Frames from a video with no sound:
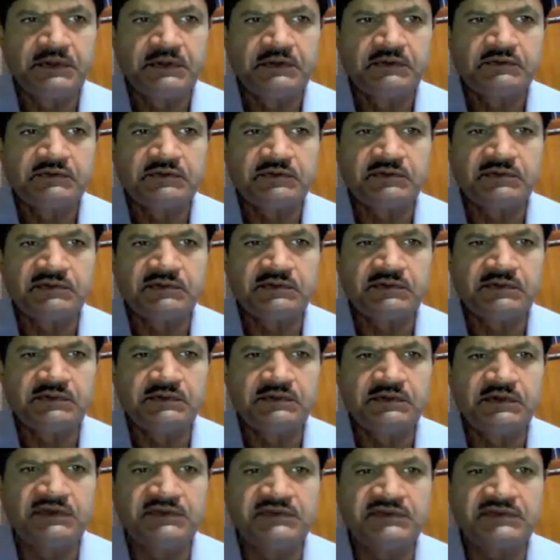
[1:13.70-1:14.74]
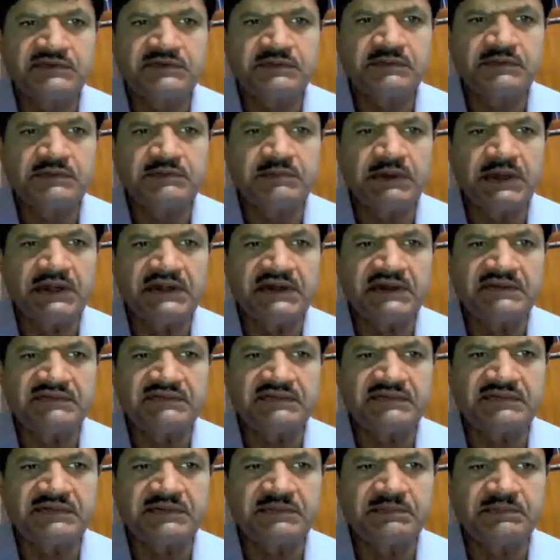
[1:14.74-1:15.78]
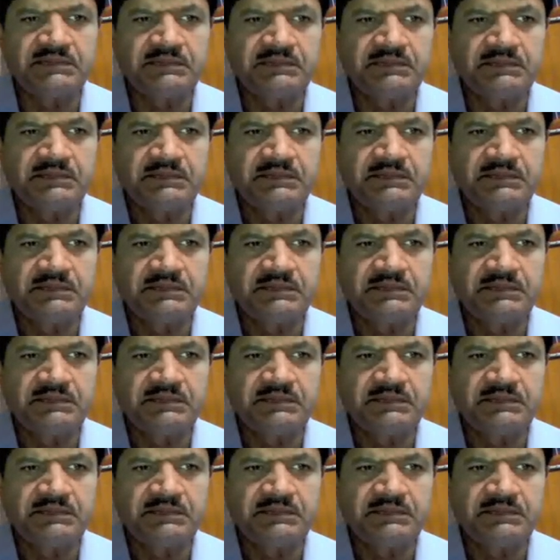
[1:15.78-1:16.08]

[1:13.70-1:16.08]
So unit system is metric system.